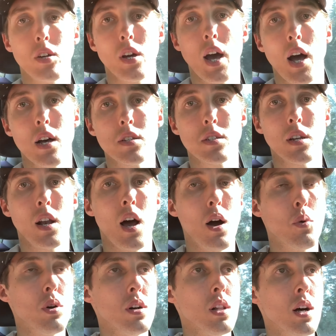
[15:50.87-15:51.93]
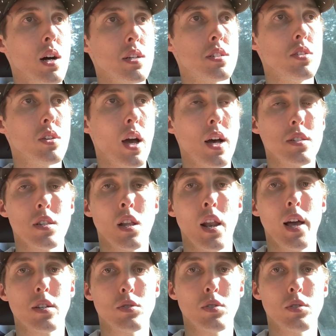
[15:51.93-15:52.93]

you guys, and I will see you guys in the next